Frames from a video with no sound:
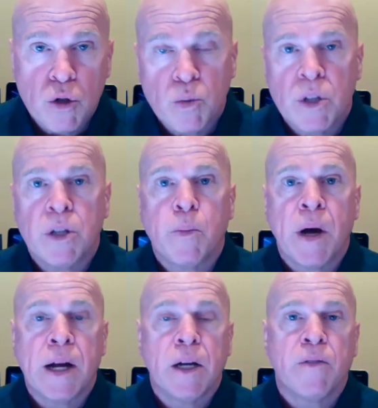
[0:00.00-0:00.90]
within the
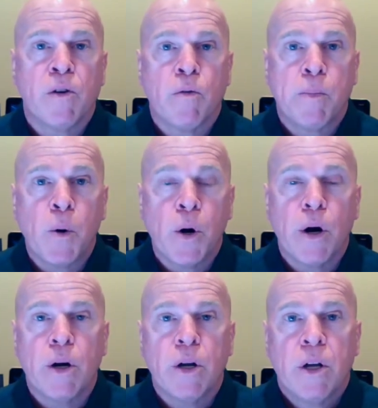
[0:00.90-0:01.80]
body of your
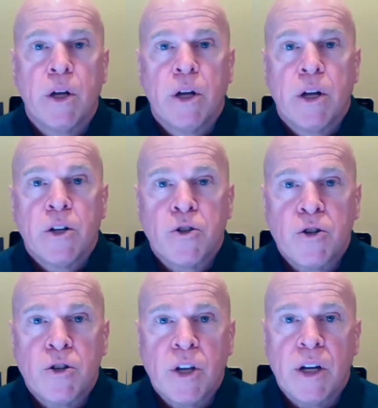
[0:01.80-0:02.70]
report,
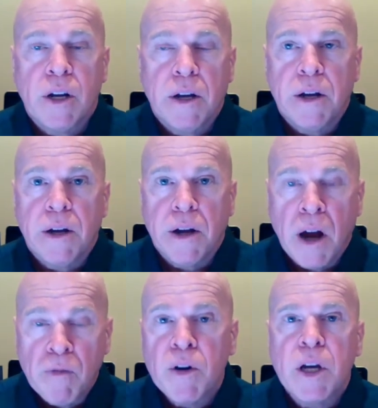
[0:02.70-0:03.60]
such that
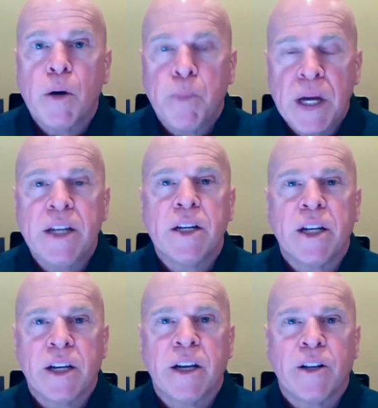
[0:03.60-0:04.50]
every opinion
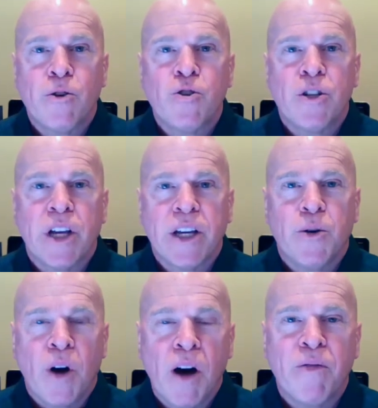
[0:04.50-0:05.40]
and conclusion that you
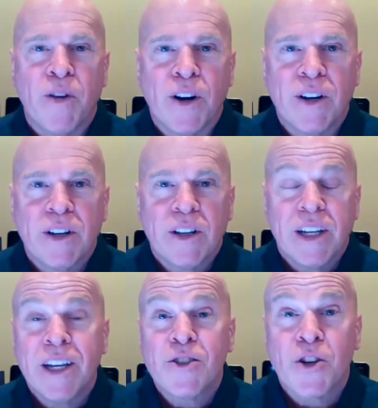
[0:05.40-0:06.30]
offer
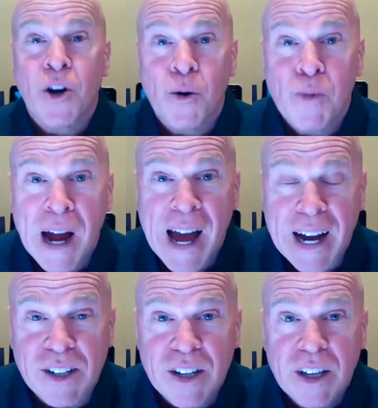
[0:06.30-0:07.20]
is
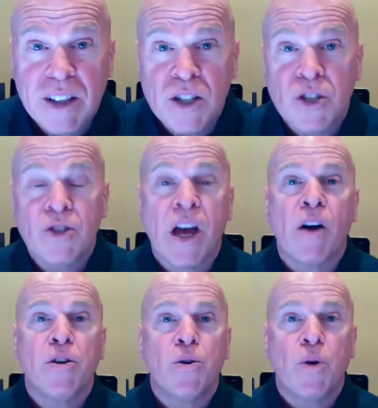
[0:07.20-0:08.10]
correct. This is how
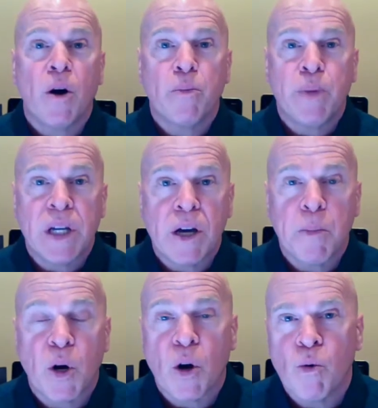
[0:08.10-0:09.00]
you
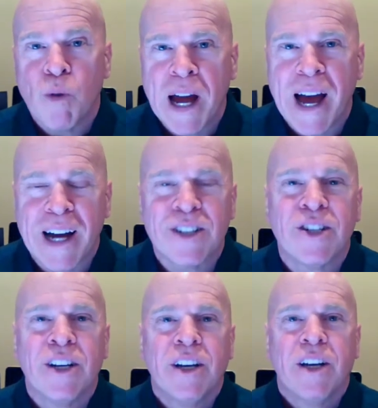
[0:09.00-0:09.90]
become correct
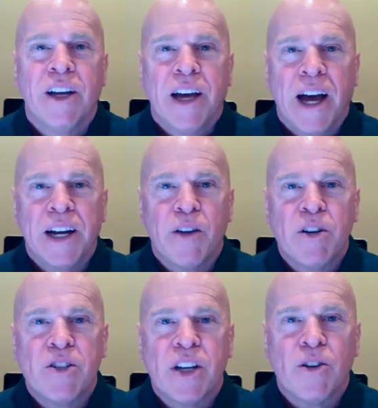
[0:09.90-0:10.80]
on every
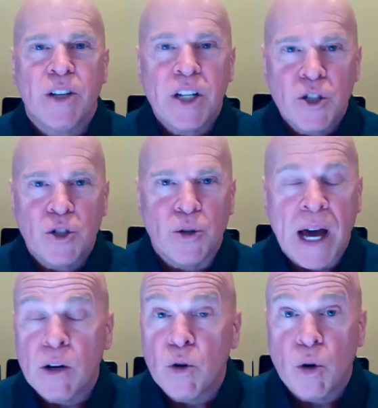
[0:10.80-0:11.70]
single issue. I
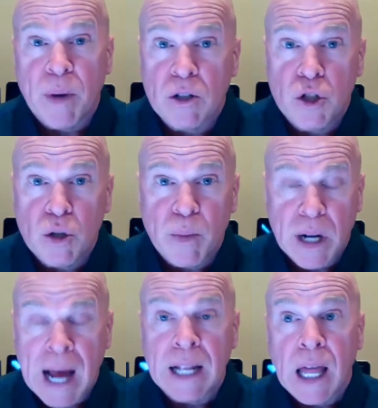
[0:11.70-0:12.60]
don't know about you, but
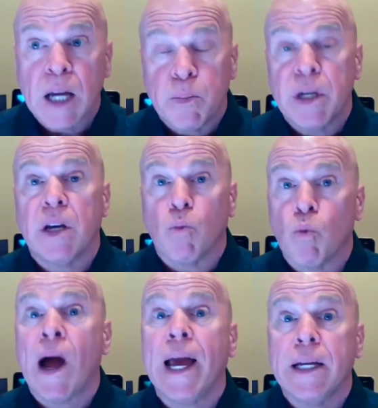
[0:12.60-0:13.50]
I like being
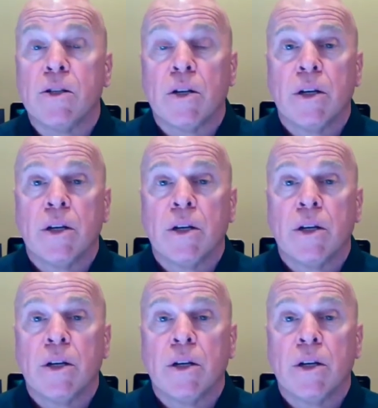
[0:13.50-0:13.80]
right.